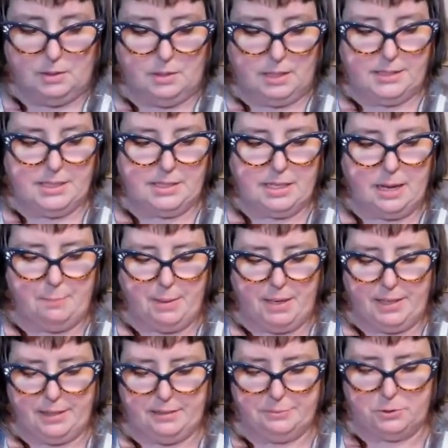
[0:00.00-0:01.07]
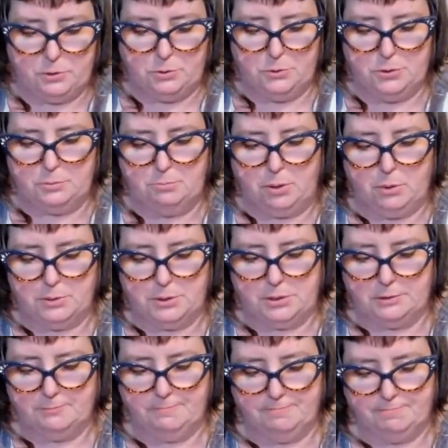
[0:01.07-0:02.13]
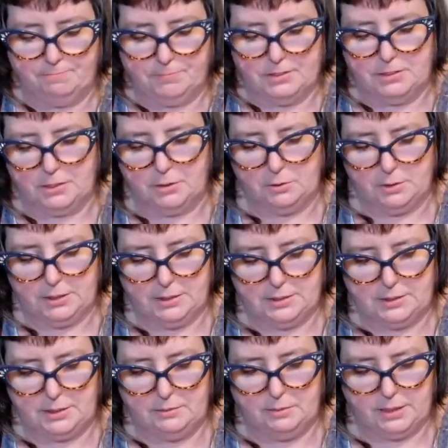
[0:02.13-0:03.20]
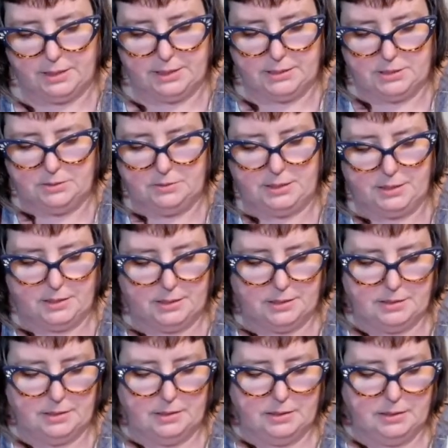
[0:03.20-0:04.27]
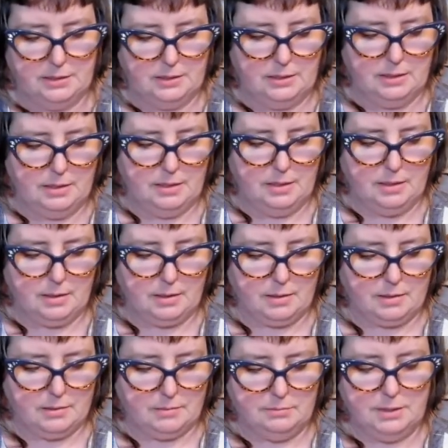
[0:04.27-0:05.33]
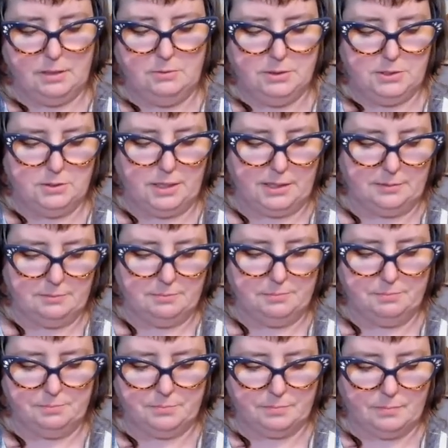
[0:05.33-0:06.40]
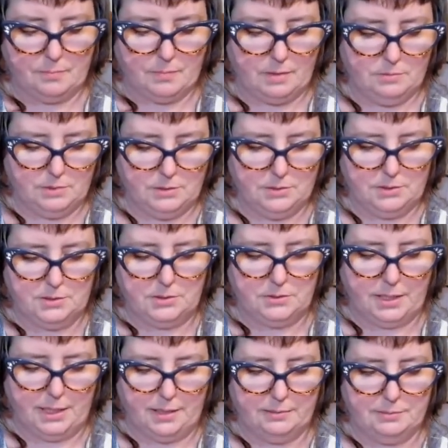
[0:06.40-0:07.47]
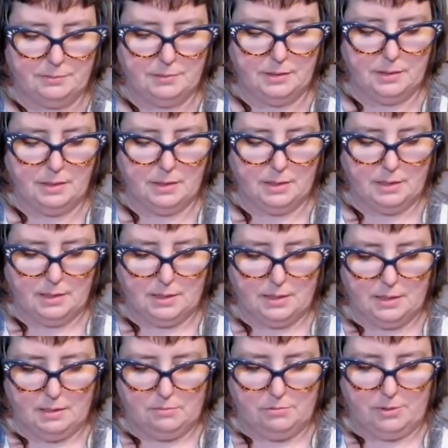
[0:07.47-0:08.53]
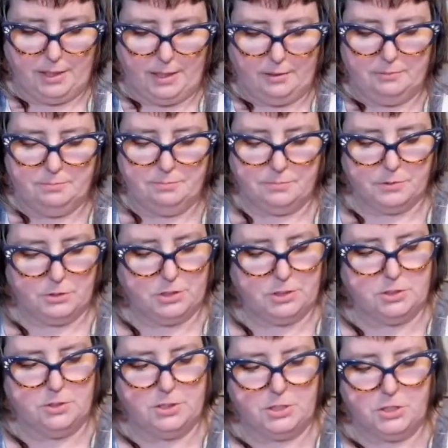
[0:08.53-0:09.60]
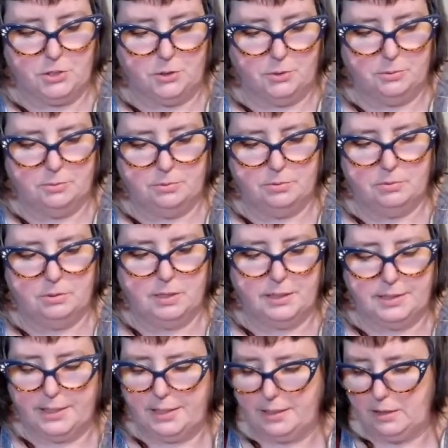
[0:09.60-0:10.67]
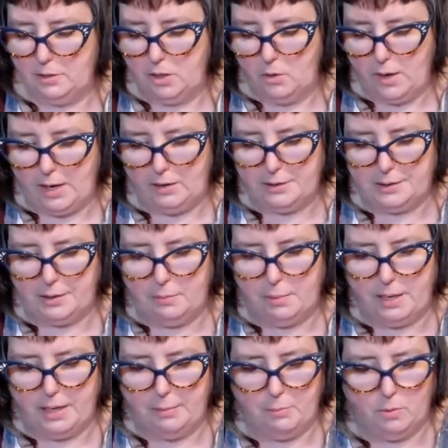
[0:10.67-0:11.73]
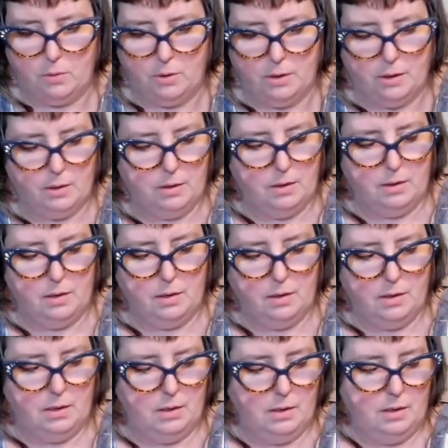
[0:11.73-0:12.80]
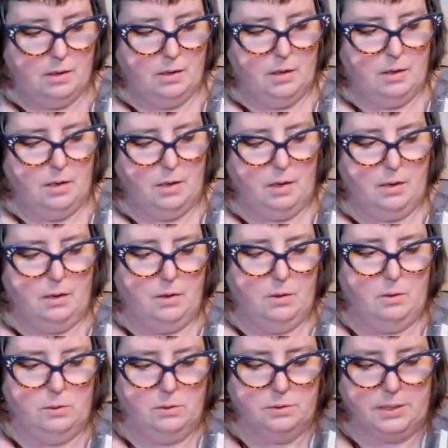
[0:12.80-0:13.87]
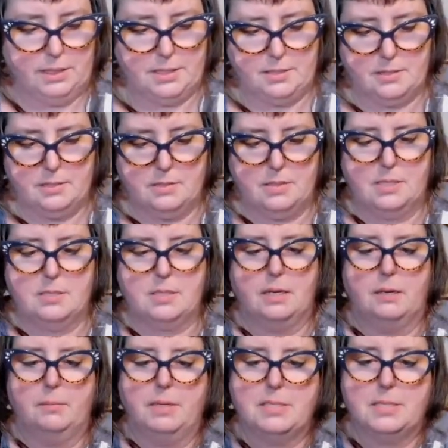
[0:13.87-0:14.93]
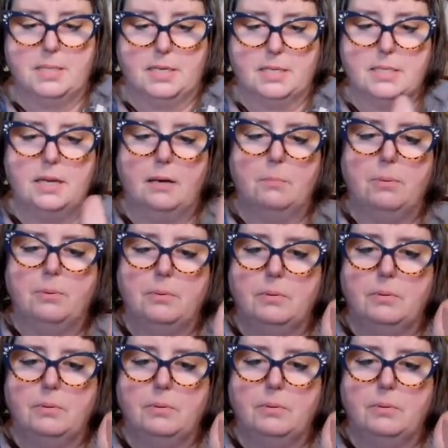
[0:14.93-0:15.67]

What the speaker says: I did not buy enough screws and bolts. So let's see what I can do here. No, we'll do that. We'll just do that for now. We'll just do the 2. And then I'll go out and I'll buy more. Uh-oh, that's going to mess things up.